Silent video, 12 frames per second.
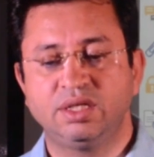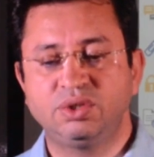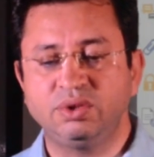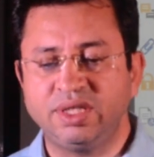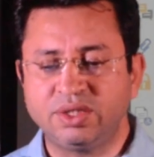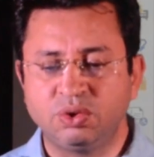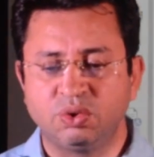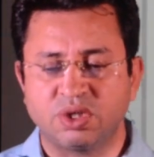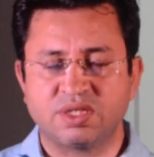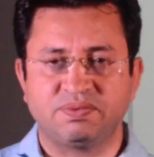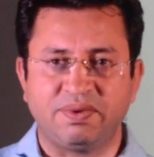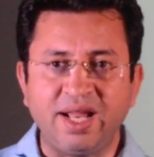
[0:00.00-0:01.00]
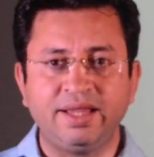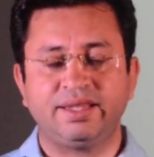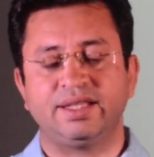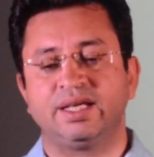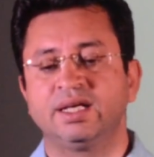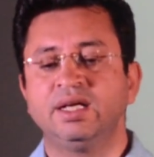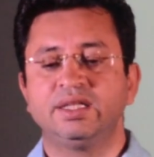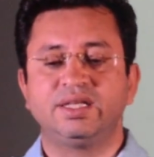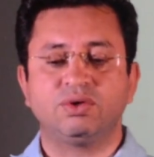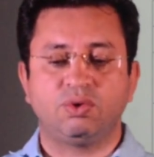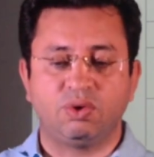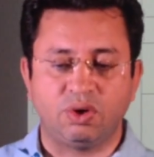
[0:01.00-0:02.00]
You need to notice one thing,
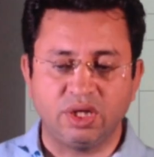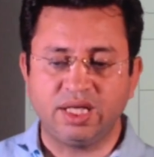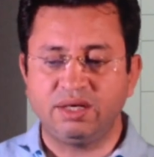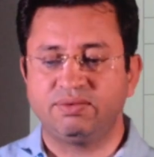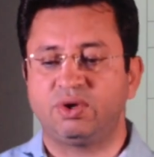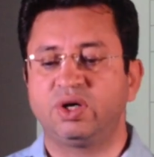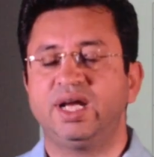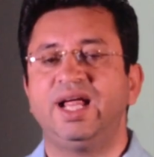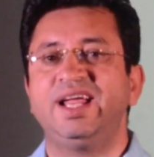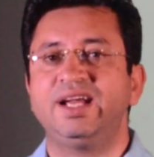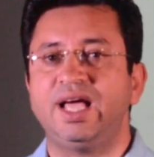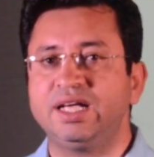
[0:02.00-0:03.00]
that all the reward are